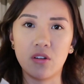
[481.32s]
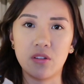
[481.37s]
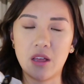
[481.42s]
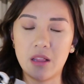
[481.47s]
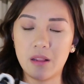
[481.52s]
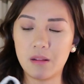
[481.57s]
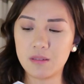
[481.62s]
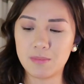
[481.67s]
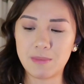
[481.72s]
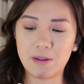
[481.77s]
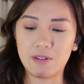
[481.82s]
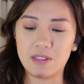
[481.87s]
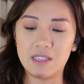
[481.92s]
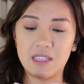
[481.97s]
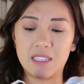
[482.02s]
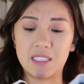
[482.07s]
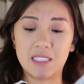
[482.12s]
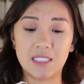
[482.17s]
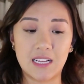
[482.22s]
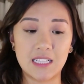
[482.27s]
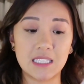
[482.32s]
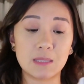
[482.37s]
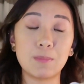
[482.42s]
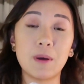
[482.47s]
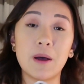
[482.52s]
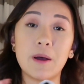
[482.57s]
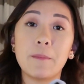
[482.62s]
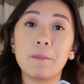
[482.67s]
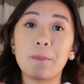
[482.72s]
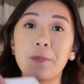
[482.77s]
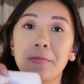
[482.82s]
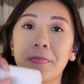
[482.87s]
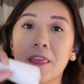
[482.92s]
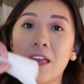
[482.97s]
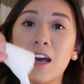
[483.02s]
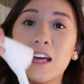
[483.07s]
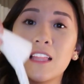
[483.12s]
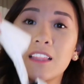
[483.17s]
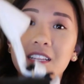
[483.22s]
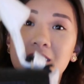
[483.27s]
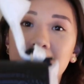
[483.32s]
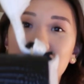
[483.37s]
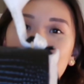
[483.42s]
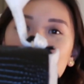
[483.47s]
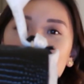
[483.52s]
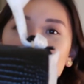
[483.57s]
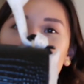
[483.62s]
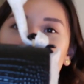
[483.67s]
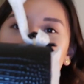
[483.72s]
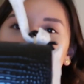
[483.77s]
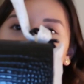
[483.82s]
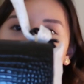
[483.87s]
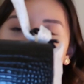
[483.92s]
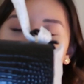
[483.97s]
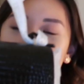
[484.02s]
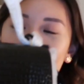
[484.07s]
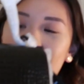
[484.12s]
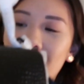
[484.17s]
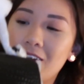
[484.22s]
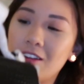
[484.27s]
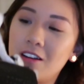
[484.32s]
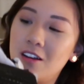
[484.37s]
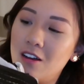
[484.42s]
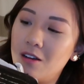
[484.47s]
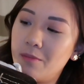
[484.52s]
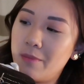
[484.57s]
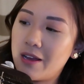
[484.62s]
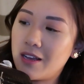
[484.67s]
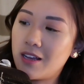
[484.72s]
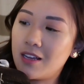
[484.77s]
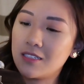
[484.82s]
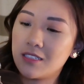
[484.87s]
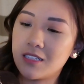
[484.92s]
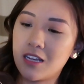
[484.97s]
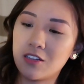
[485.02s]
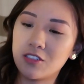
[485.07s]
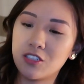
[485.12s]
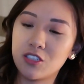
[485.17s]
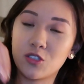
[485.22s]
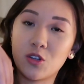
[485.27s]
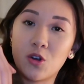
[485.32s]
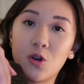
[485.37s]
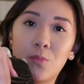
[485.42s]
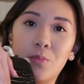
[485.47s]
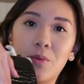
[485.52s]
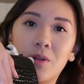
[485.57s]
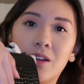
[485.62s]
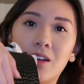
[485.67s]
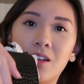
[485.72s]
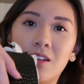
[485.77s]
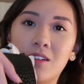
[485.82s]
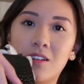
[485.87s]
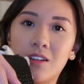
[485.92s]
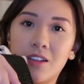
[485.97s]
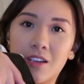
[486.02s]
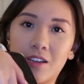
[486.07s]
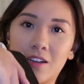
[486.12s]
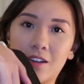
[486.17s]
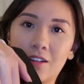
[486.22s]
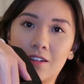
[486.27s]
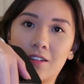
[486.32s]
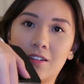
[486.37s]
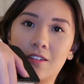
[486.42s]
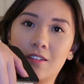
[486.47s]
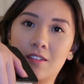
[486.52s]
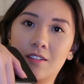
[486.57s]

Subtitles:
know, that doesn't make really any sense. But this is the bag. I guess I'll just open it here.